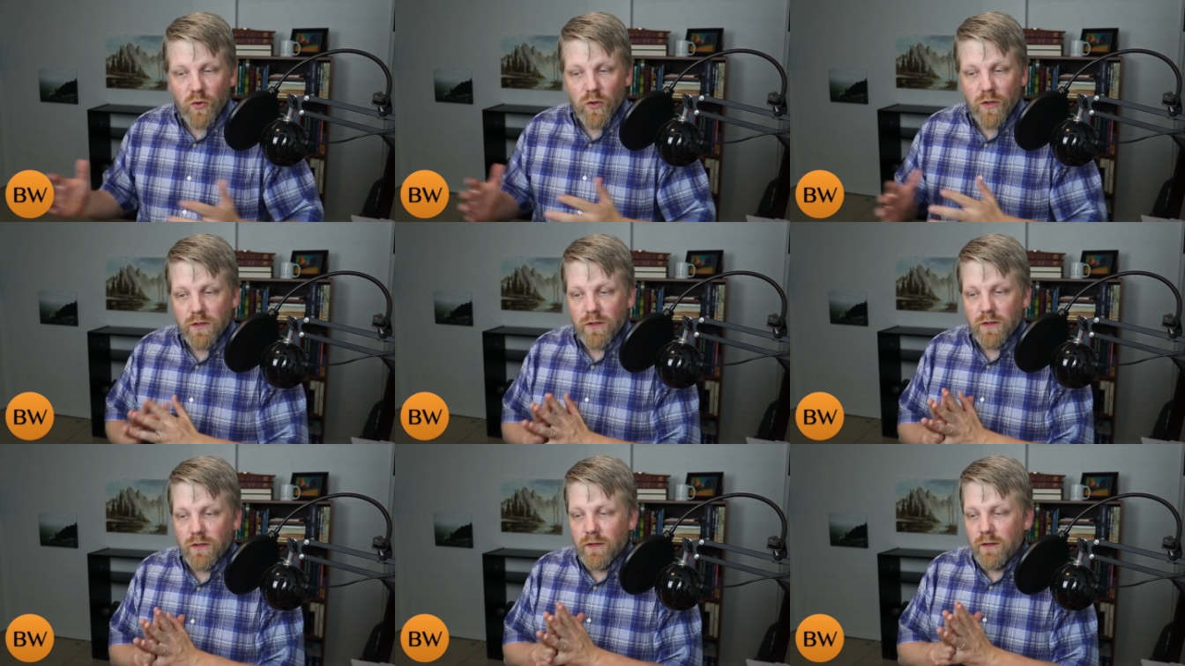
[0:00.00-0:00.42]

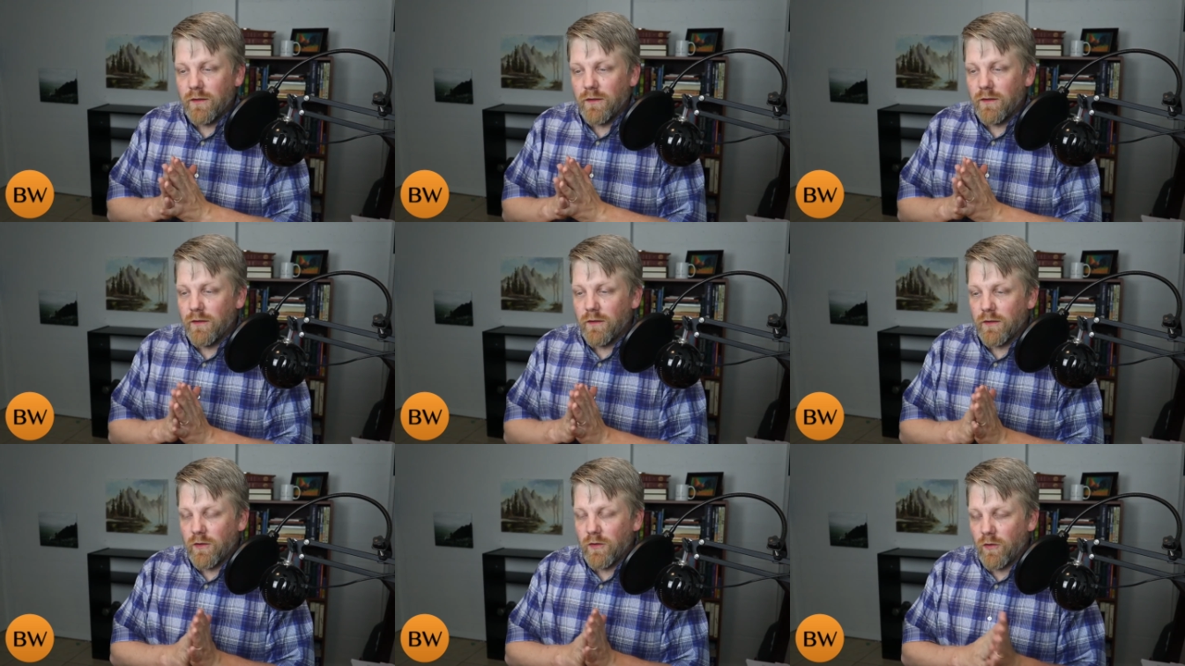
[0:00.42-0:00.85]

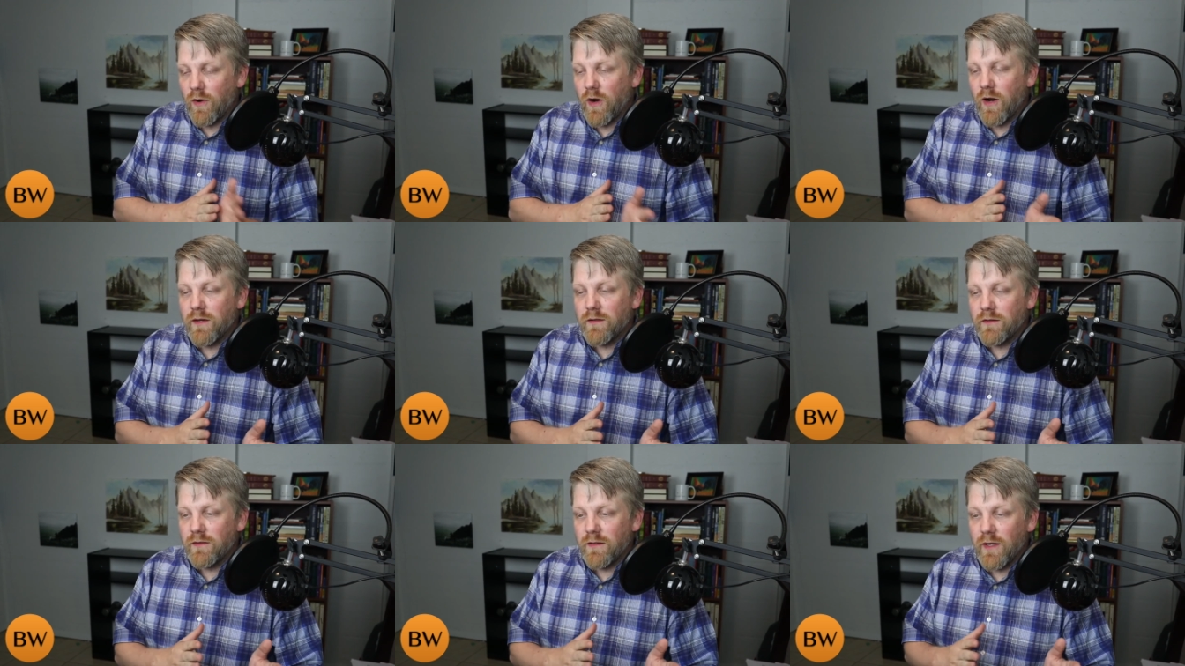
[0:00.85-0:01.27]
the the
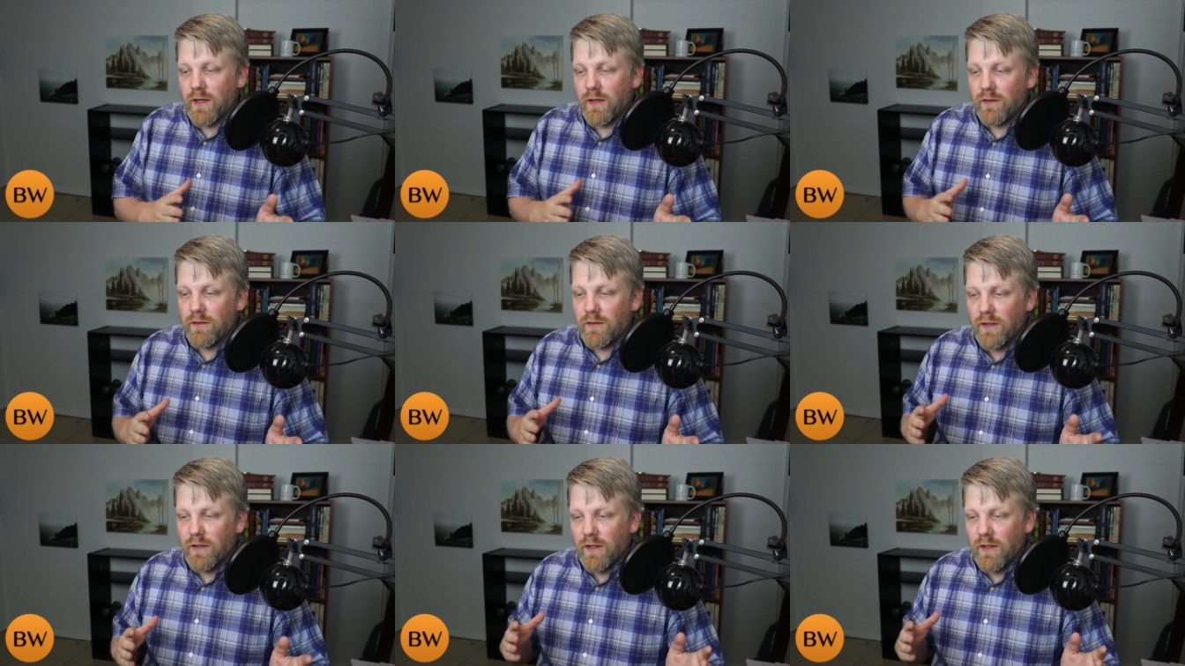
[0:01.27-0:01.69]
Quran
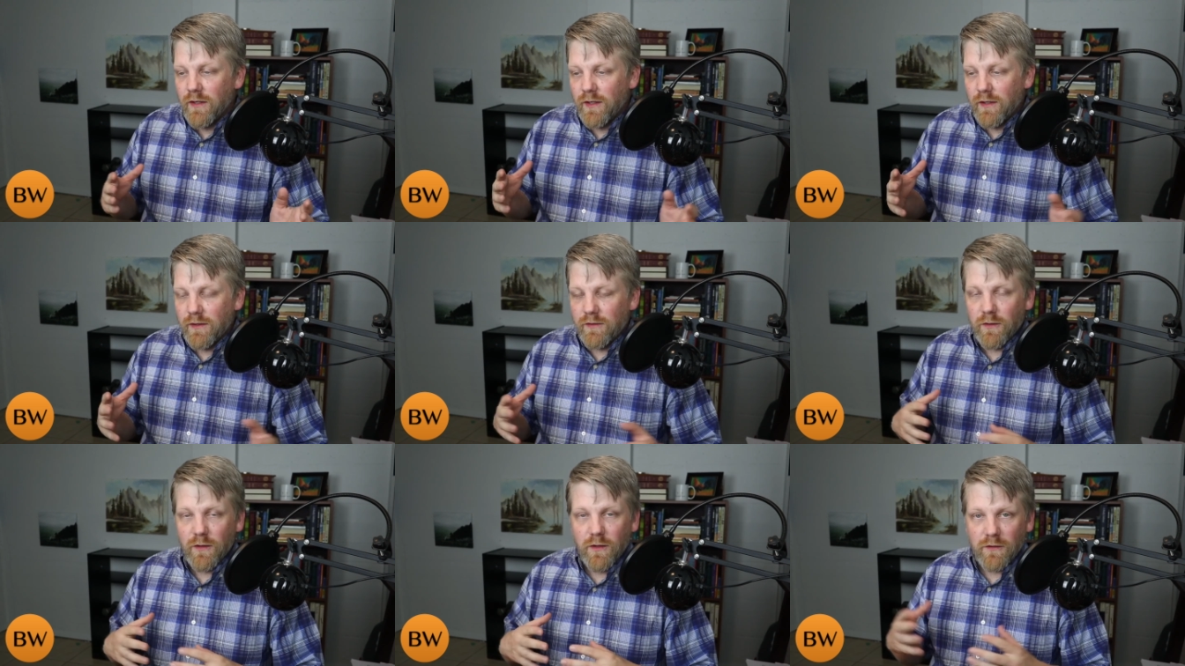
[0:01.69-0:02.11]
says
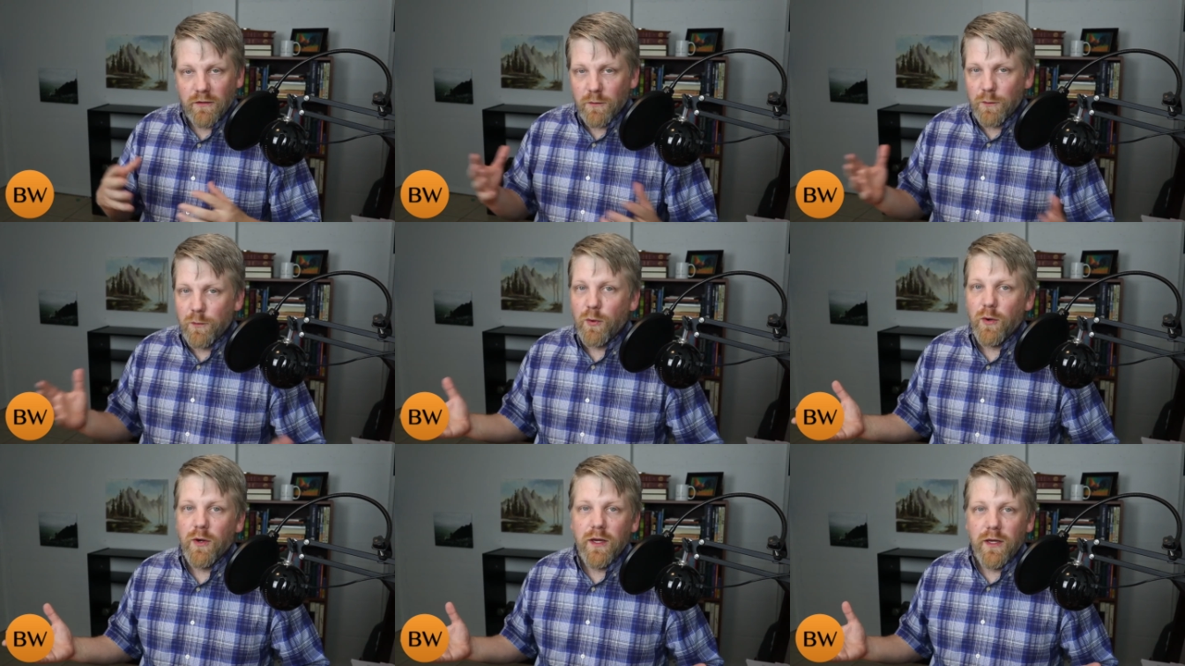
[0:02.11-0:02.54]
it's a it's a
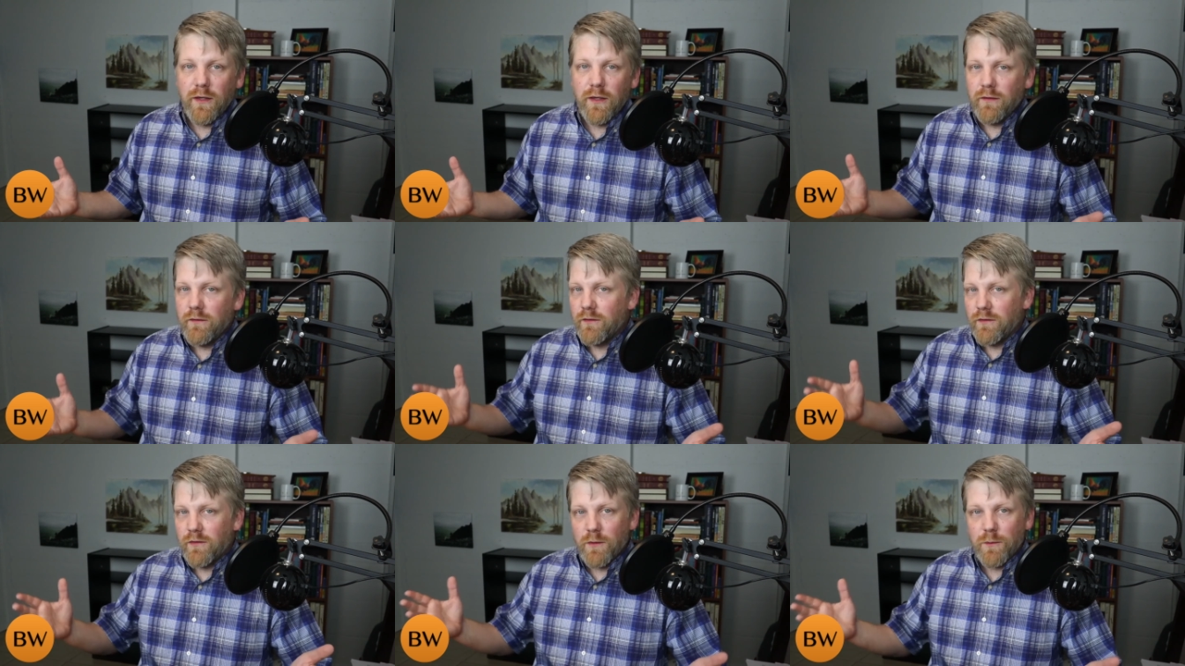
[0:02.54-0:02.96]

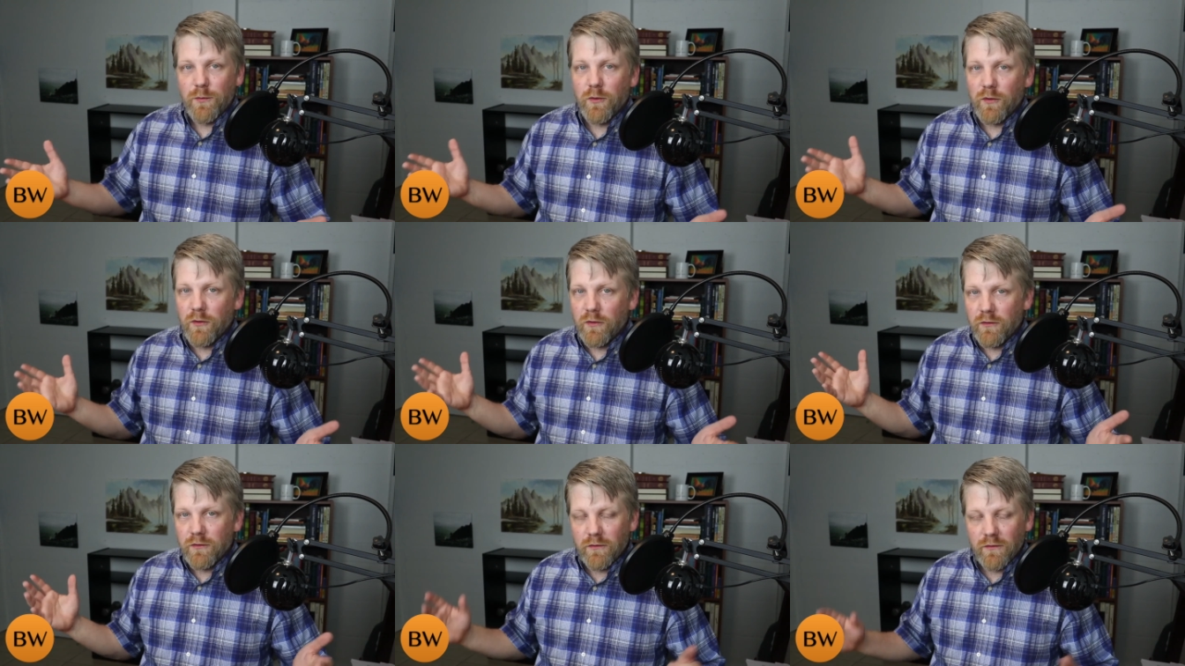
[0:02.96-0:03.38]
pretty
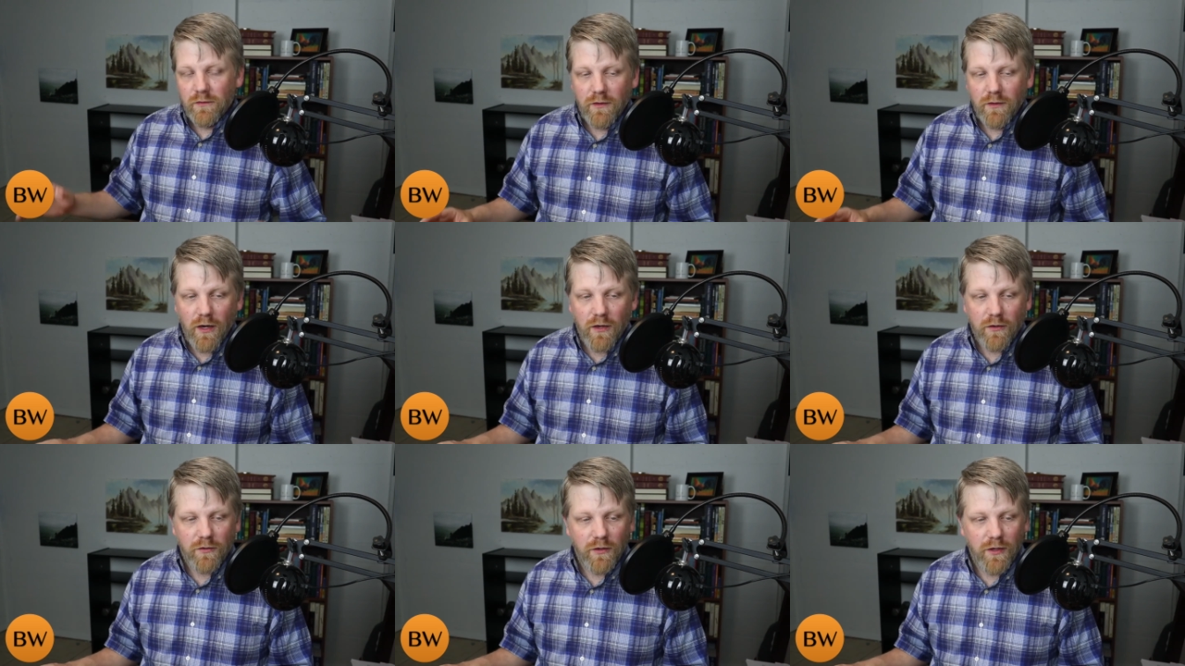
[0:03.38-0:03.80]
simple
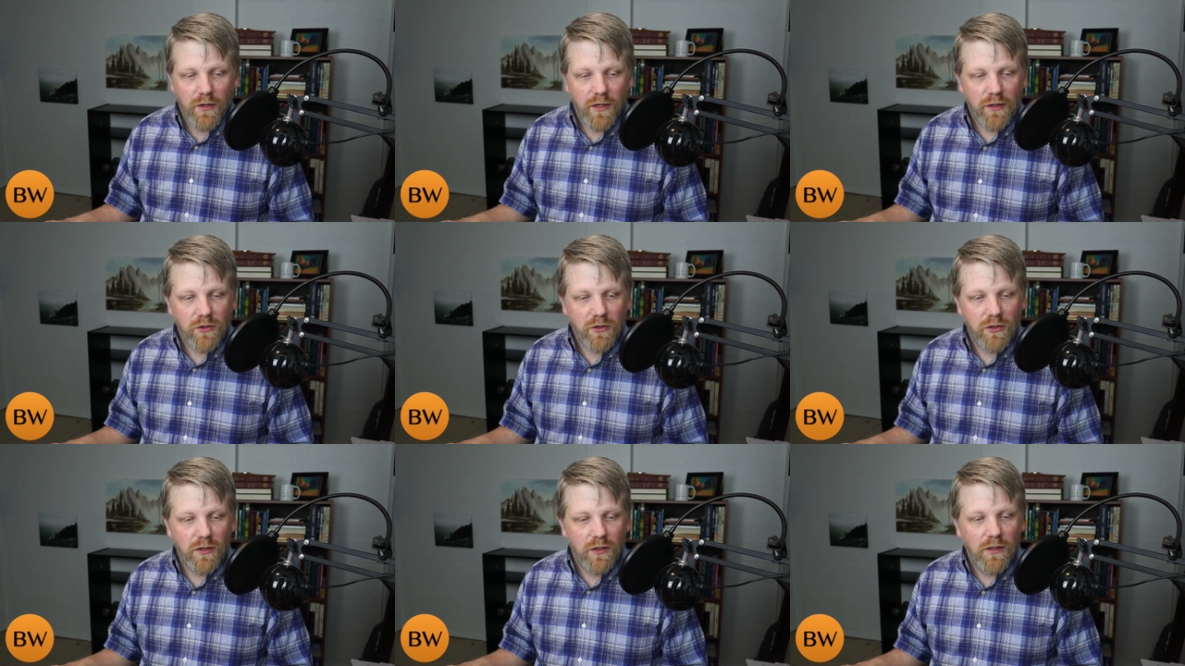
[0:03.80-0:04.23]

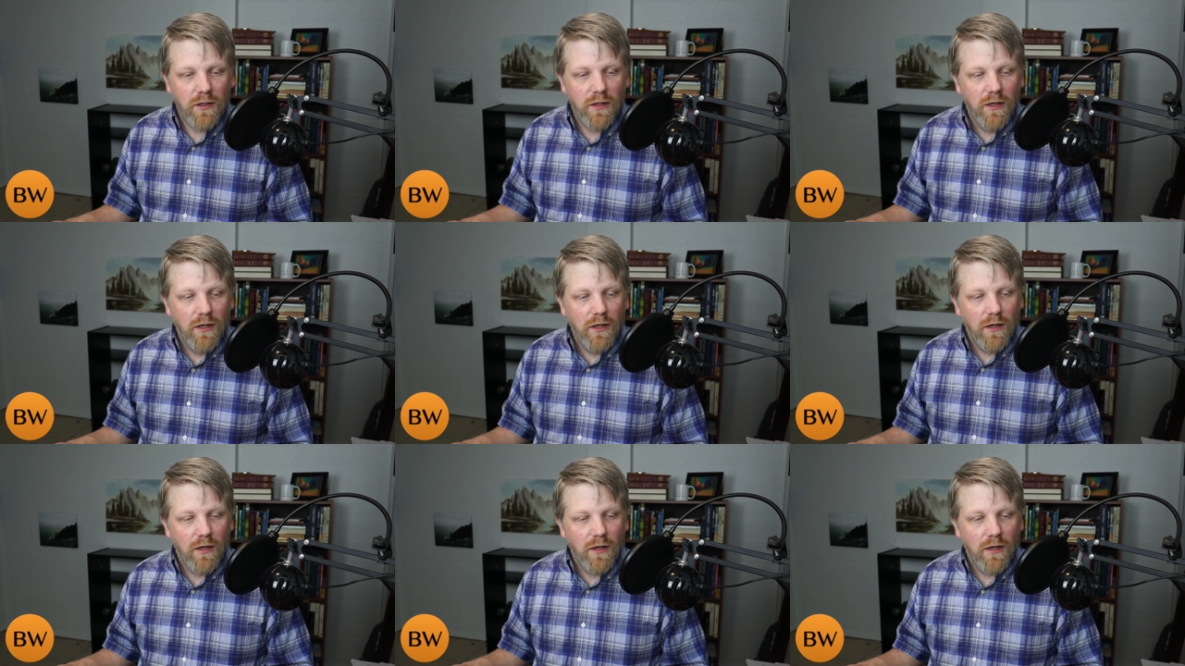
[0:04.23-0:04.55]
contradiction.